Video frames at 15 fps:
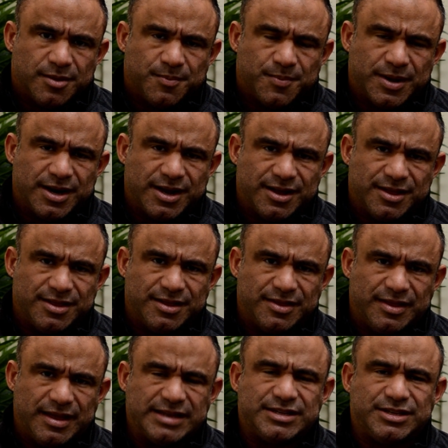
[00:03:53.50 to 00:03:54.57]
But uh,
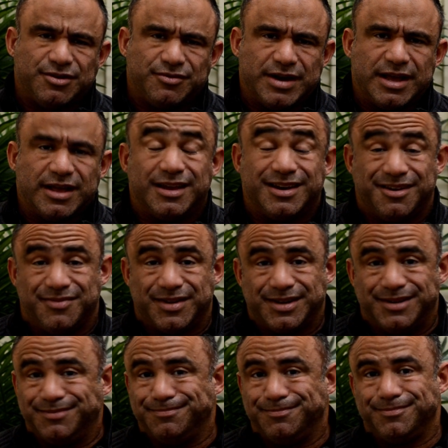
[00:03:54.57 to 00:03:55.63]
that's the reality of
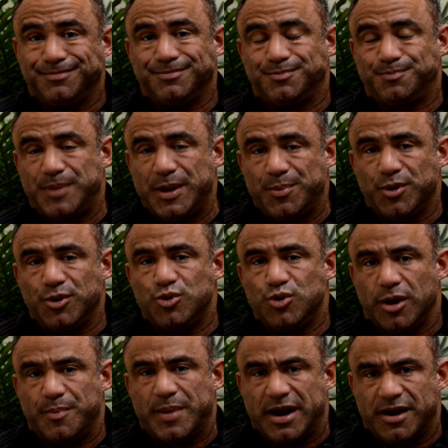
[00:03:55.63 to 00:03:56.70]
it. People who
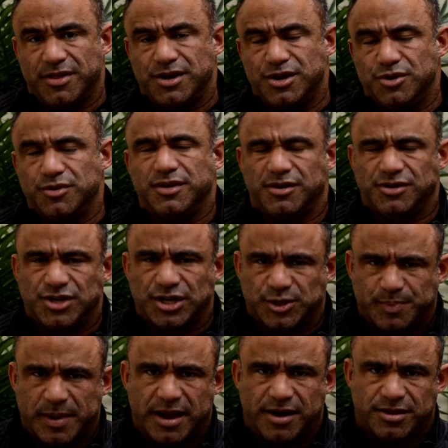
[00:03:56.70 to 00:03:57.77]
are better than you, they're
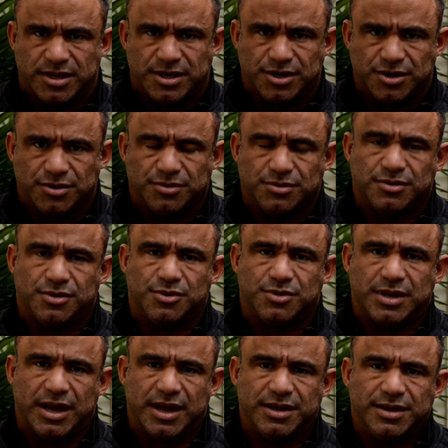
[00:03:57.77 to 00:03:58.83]
just better than you.
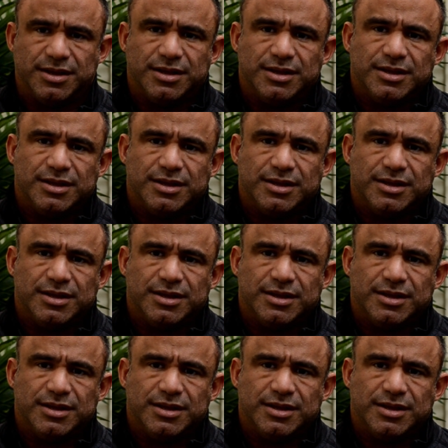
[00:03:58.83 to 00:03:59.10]
Okay.